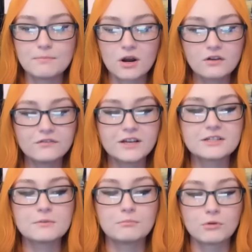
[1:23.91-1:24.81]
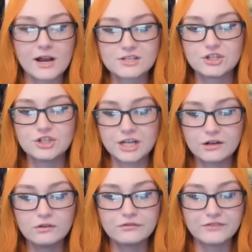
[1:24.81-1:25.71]
perfect breast
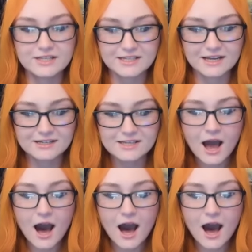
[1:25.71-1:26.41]
jiggle physics?